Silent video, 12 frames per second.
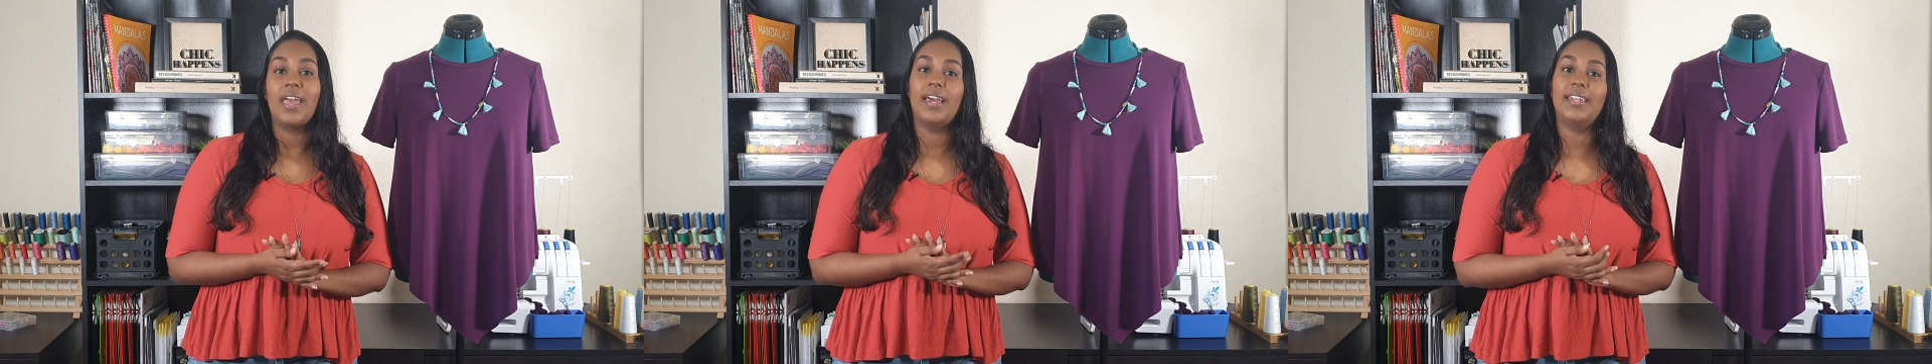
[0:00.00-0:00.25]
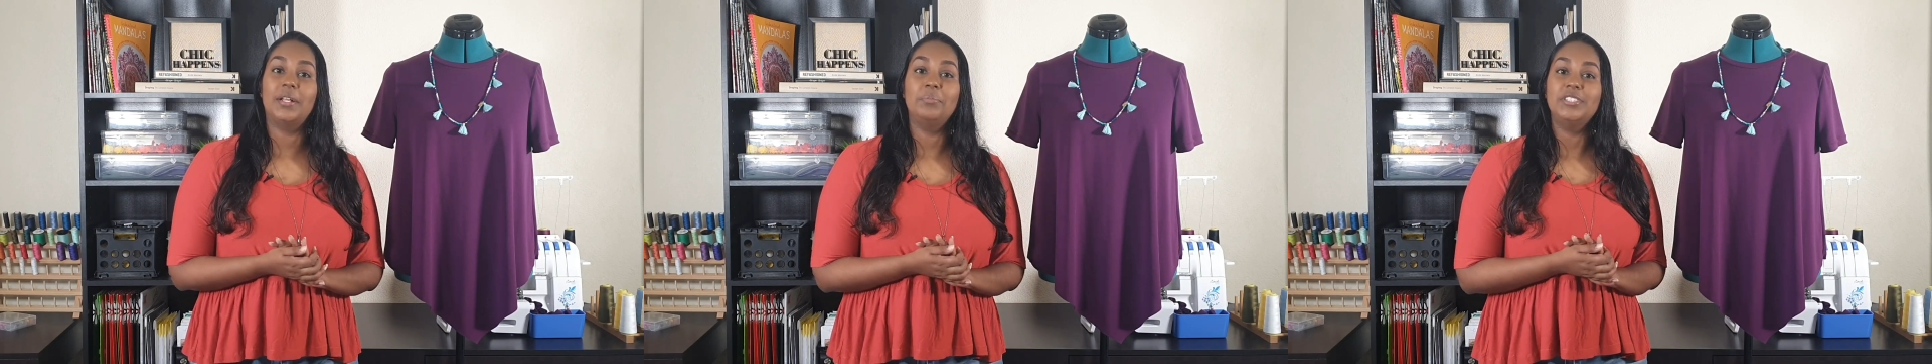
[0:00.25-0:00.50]

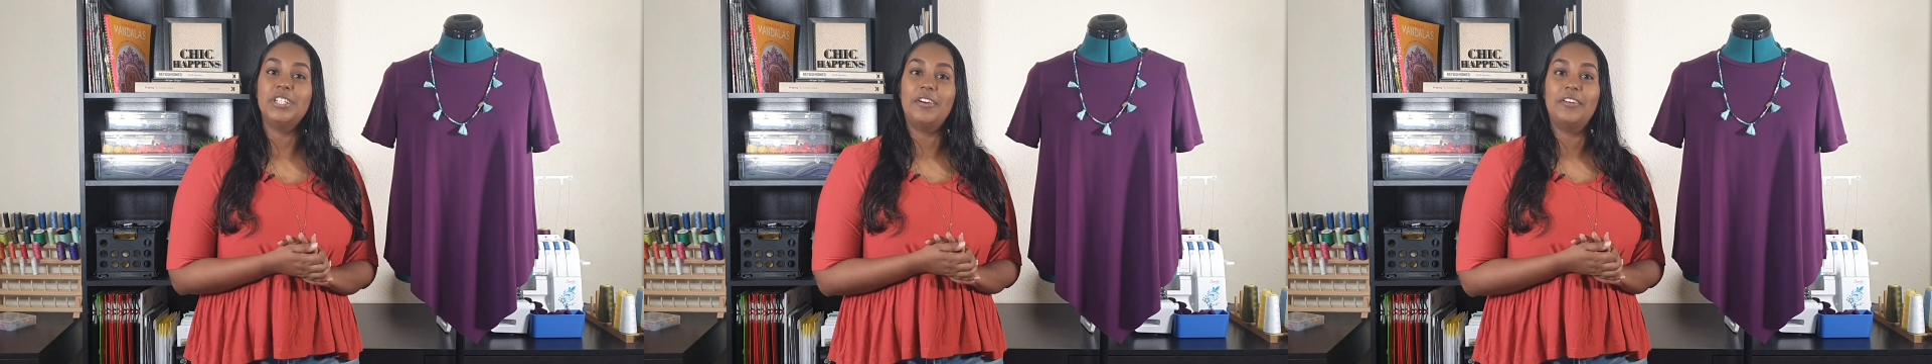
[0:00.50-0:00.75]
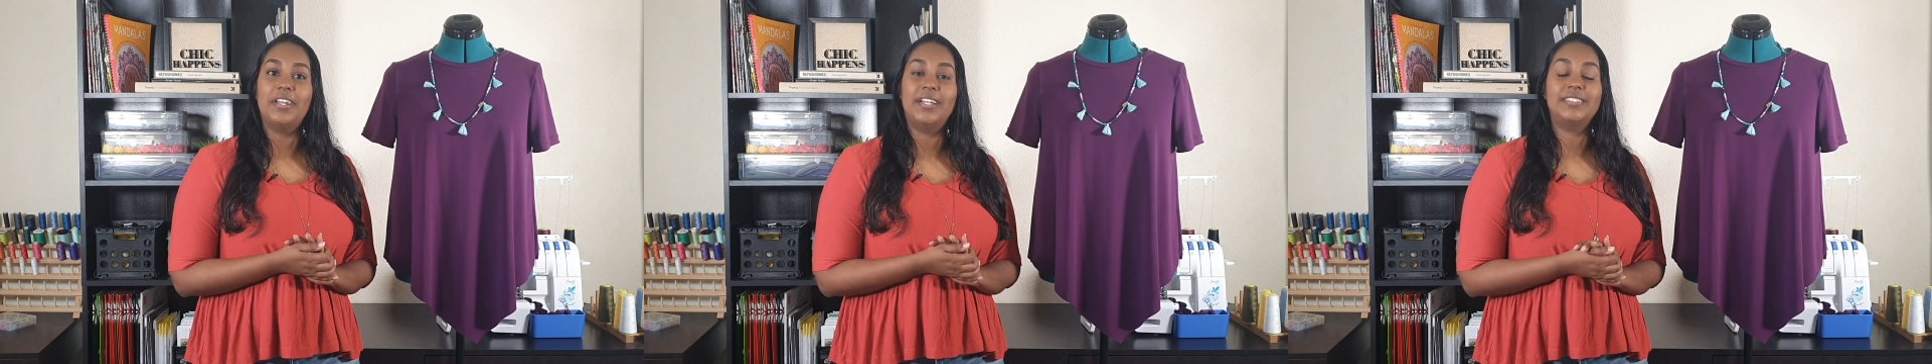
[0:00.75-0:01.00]
and I'll be
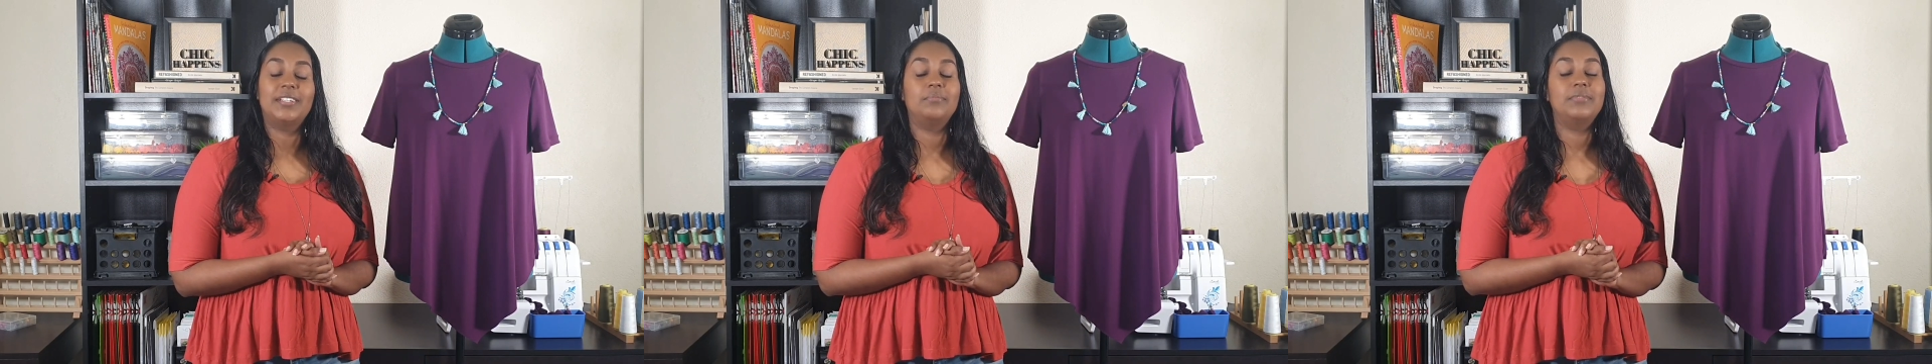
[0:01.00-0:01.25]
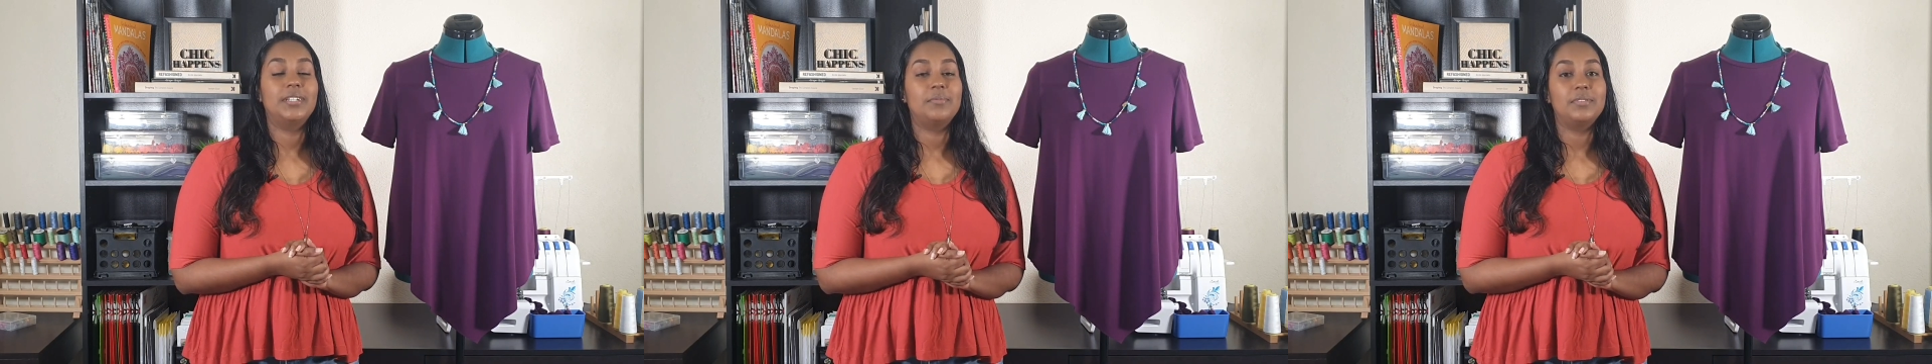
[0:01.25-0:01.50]
sharing
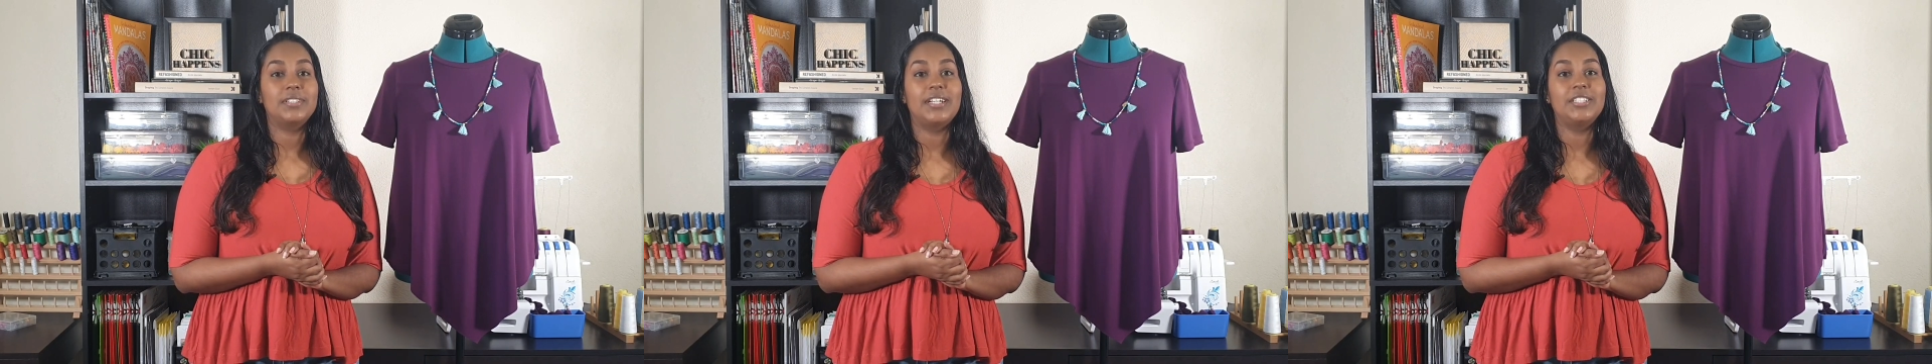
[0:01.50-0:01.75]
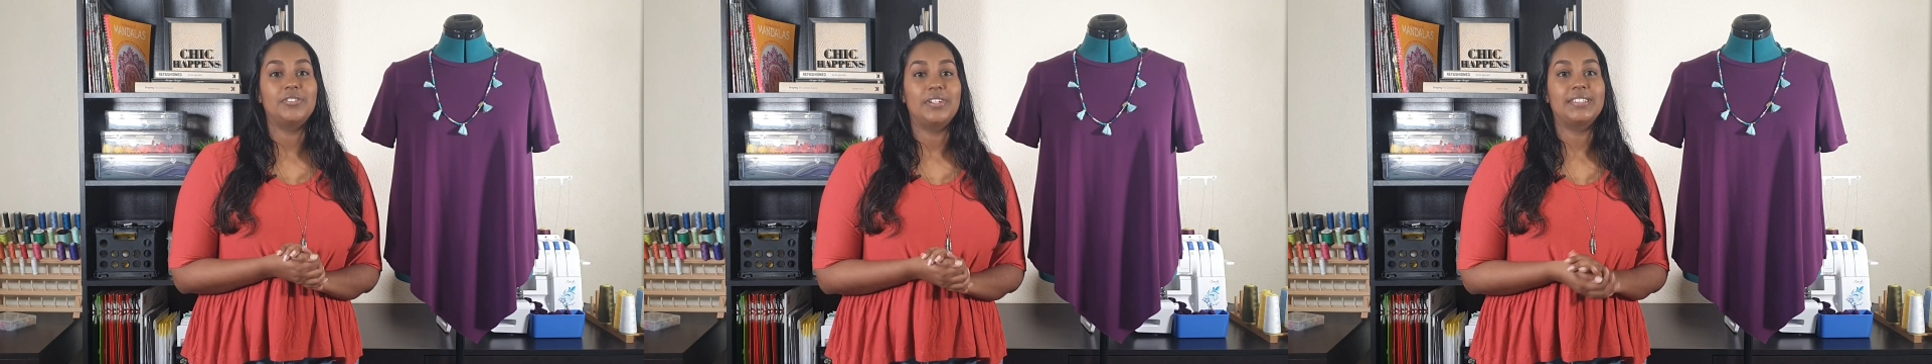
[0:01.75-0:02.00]
some tips
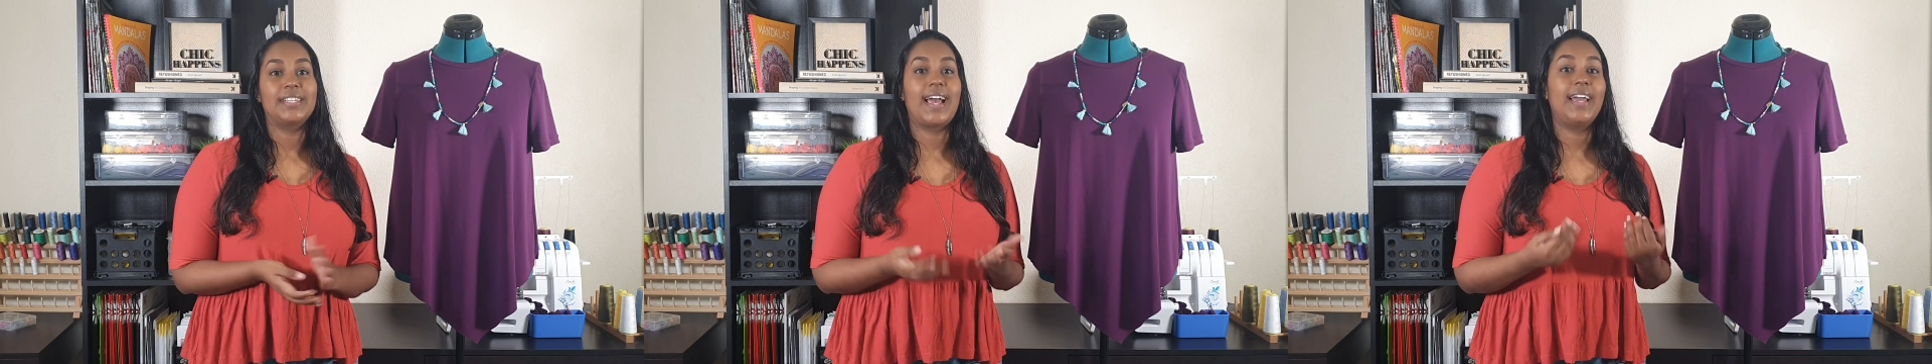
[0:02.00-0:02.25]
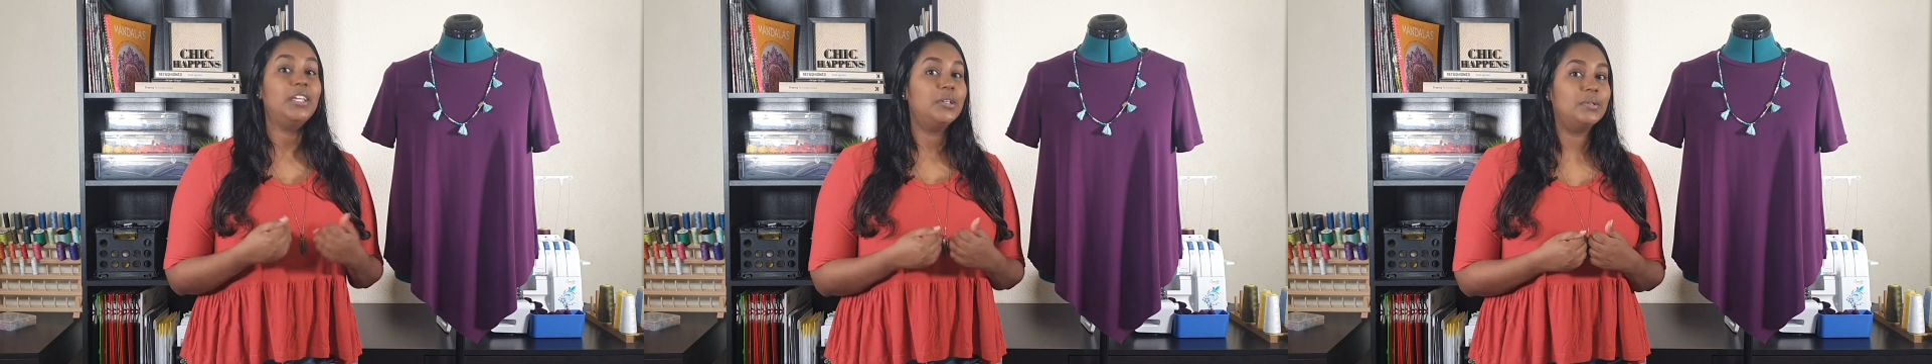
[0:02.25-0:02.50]
and tricks
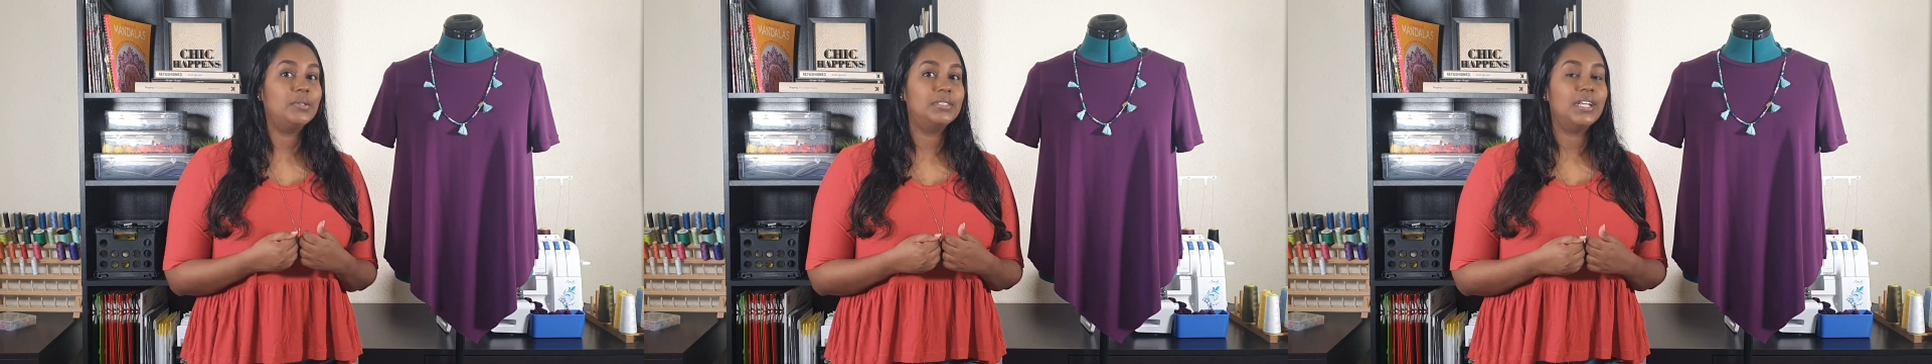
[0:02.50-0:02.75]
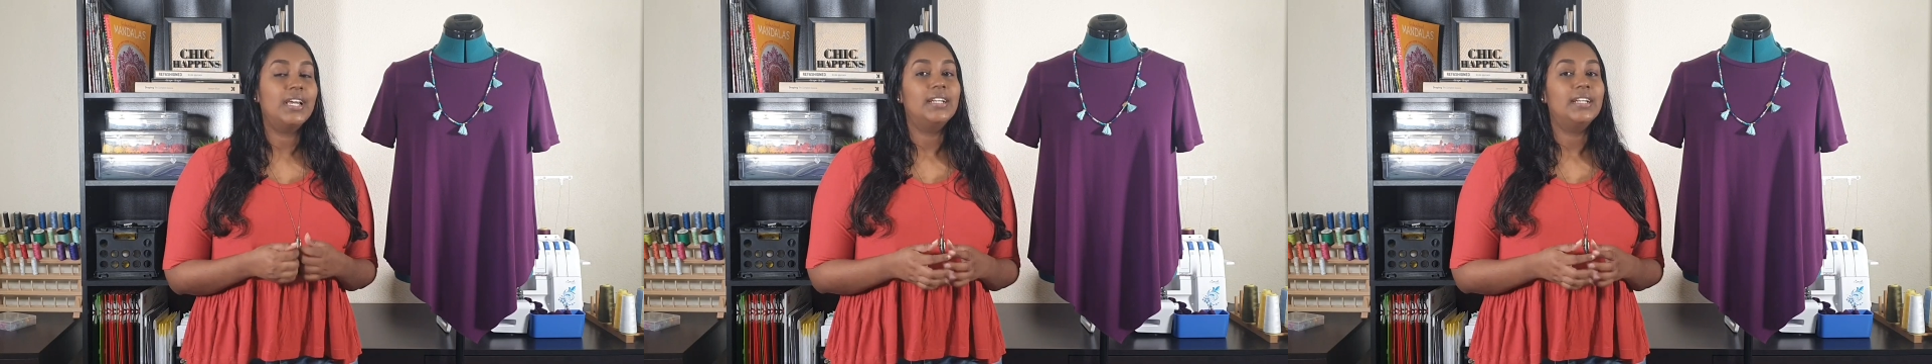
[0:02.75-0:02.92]
I used